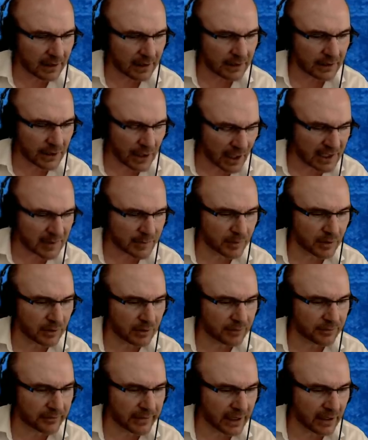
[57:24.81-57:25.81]
gospel
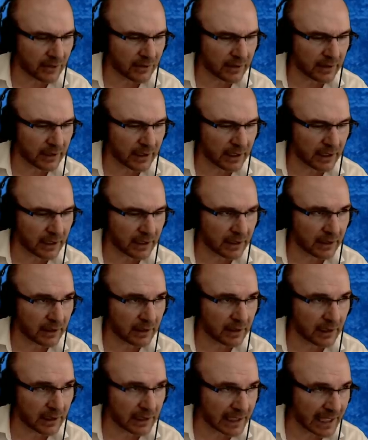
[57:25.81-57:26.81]
found in
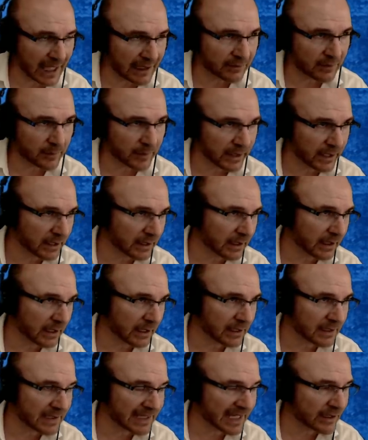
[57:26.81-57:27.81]
a lava pit
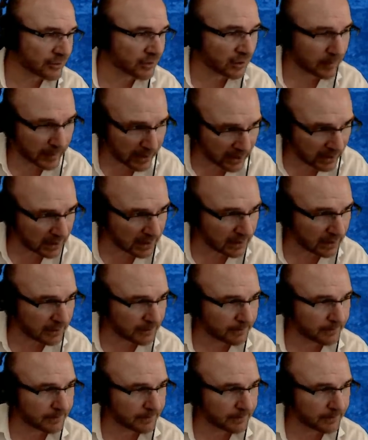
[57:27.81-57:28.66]
in Central America.